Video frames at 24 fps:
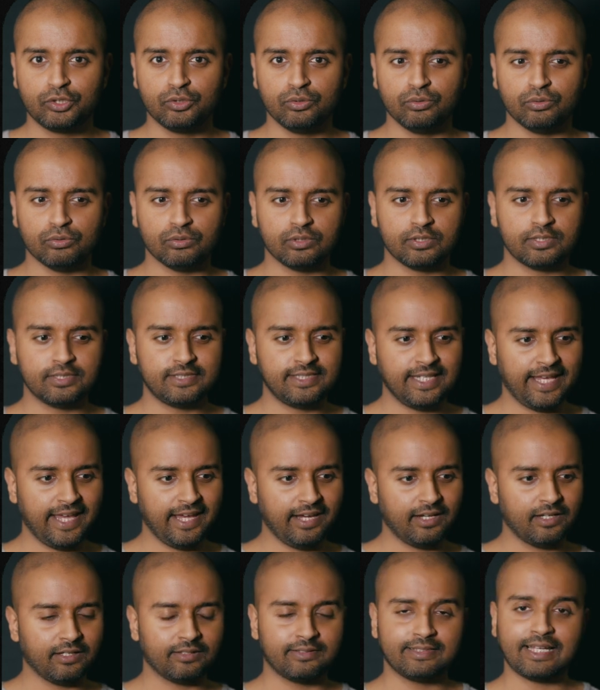tools
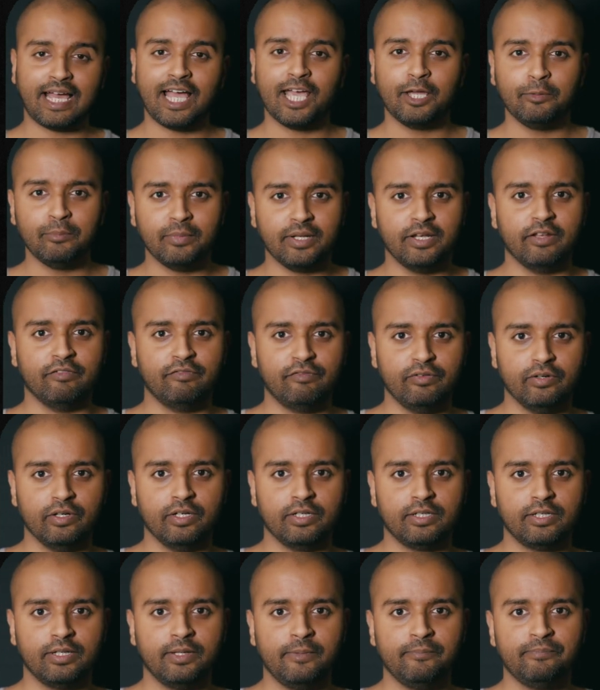takes time and effort,
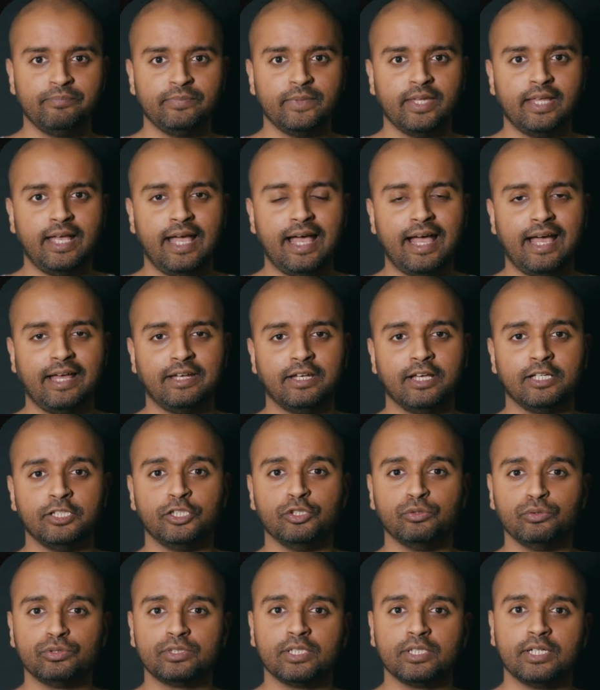and a
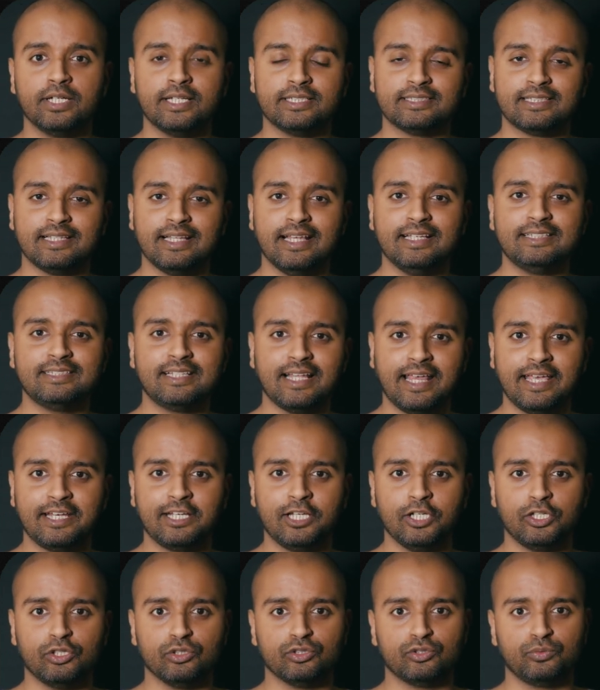user is less likely
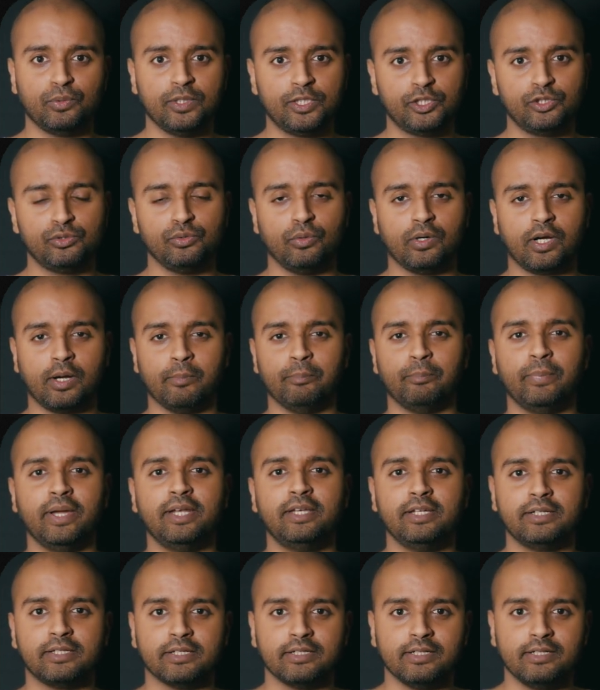to switch to a
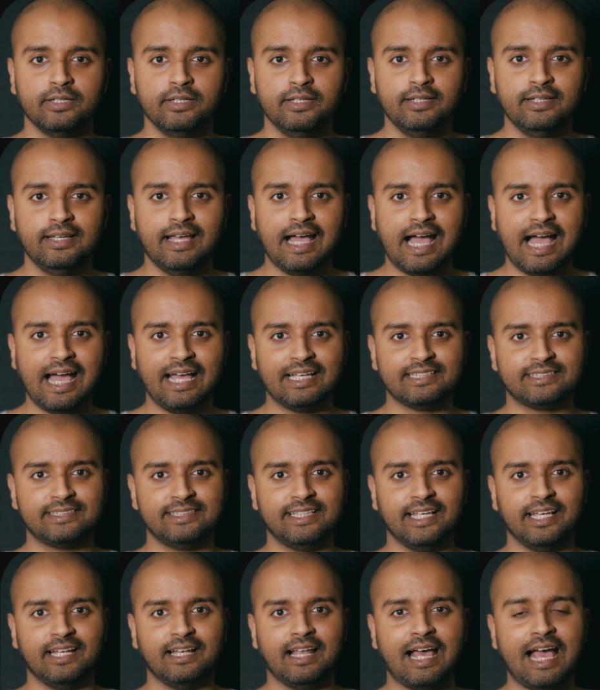competitor as
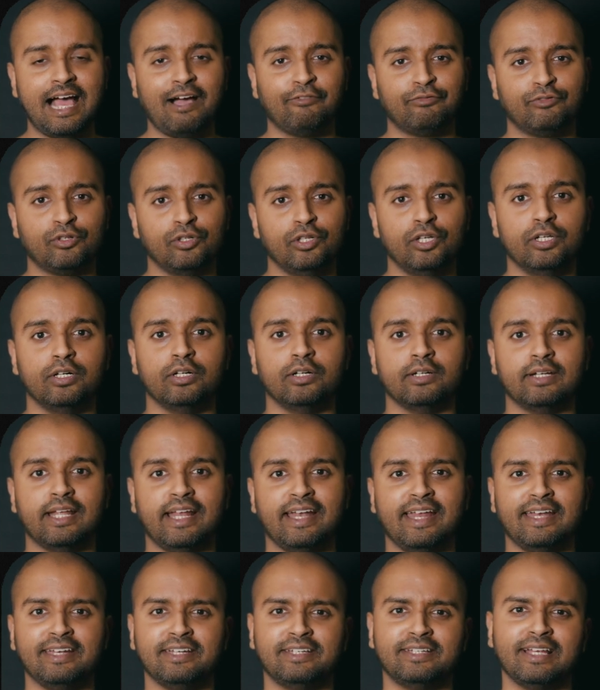they'll have to learn an
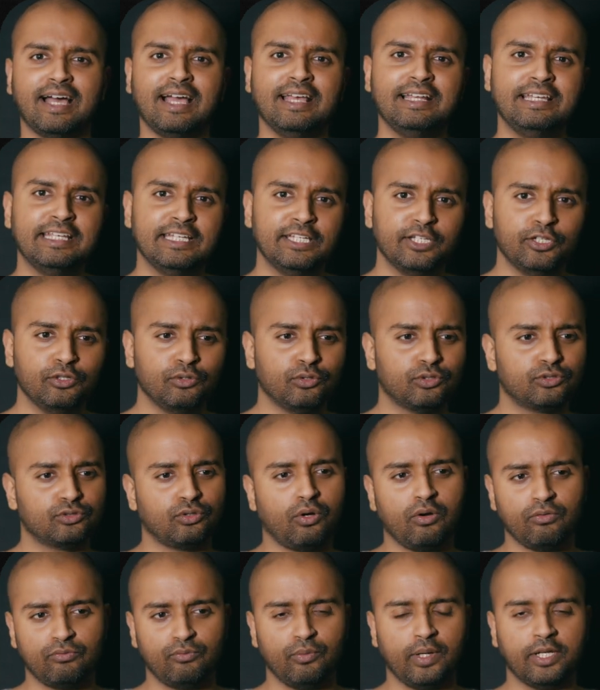entirely new
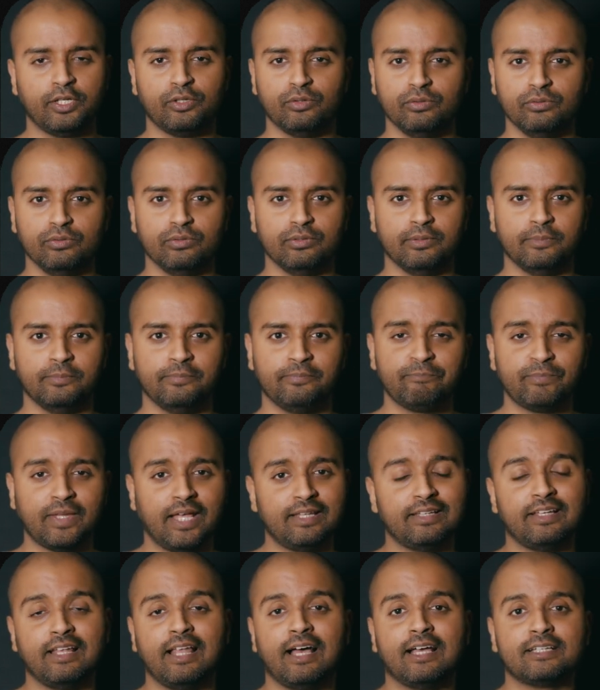software tool. And
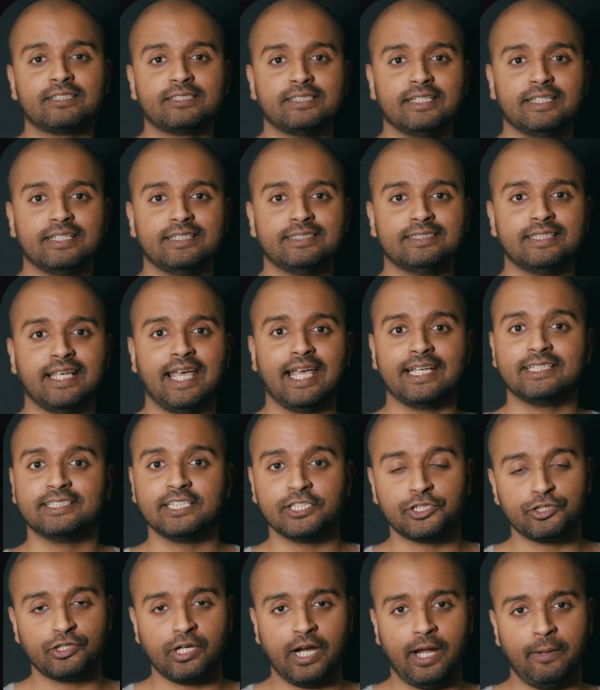the last is exit
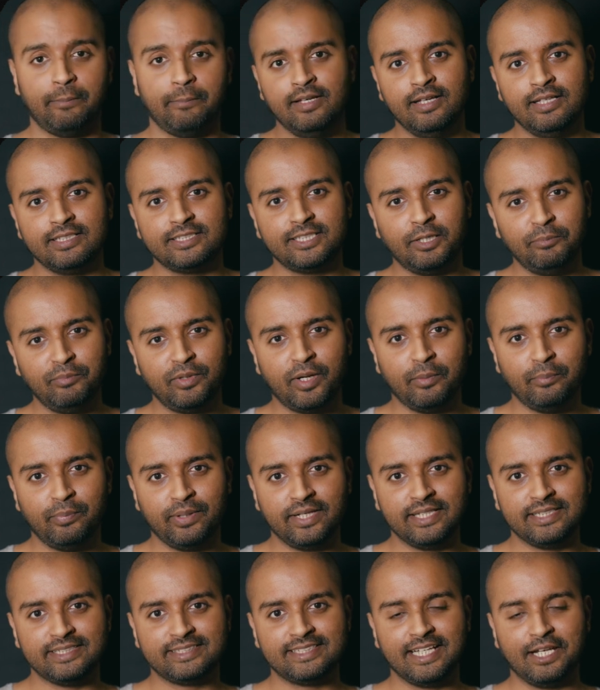trap. Some
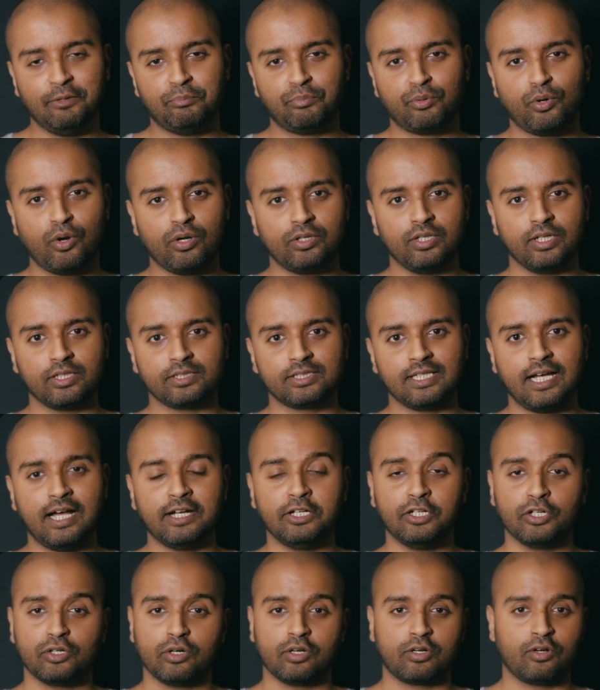companies sell products
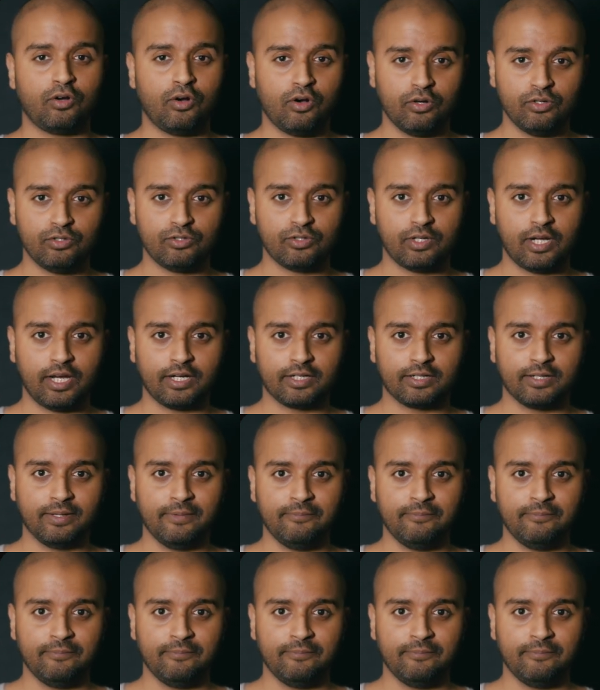under a contract